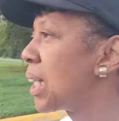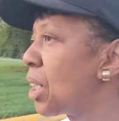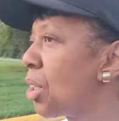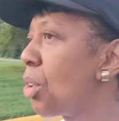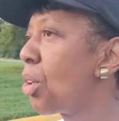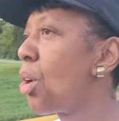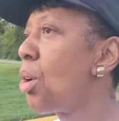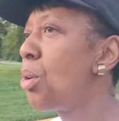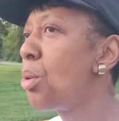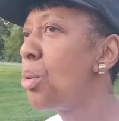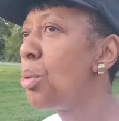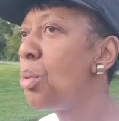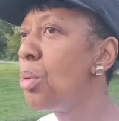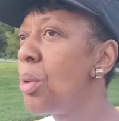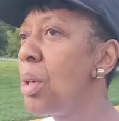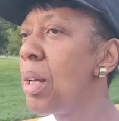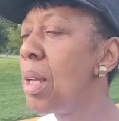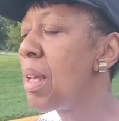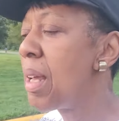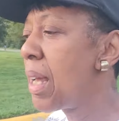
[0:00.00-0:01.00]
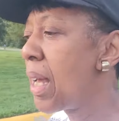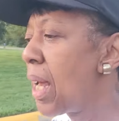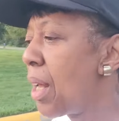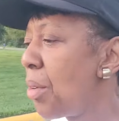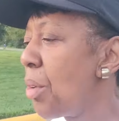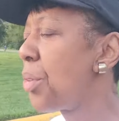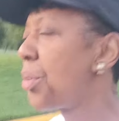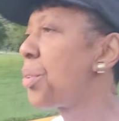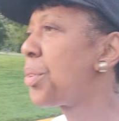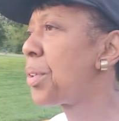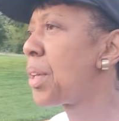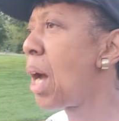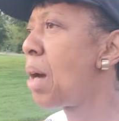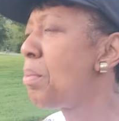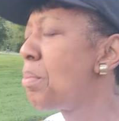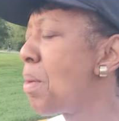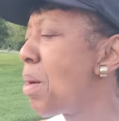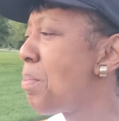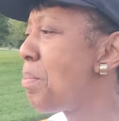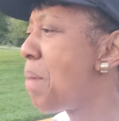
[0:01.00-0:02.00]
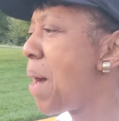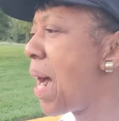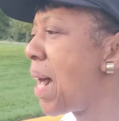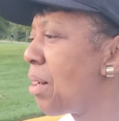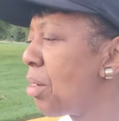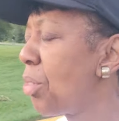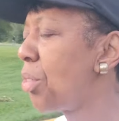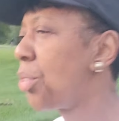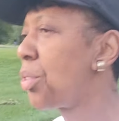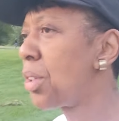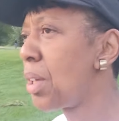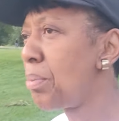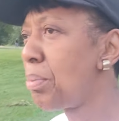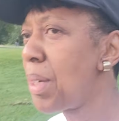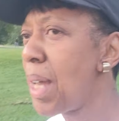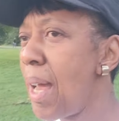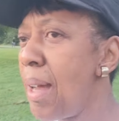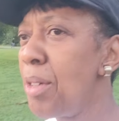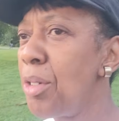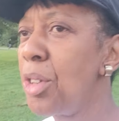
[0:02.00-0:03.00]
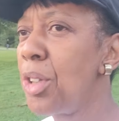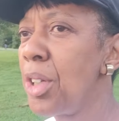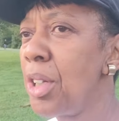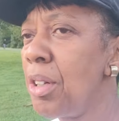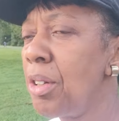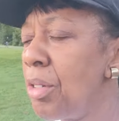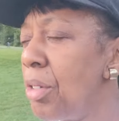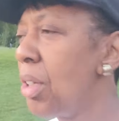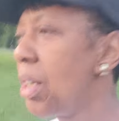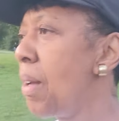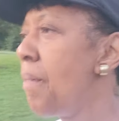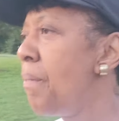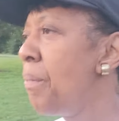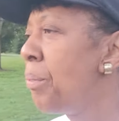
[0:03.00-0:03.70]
getting cool. And it's something about sometimes children,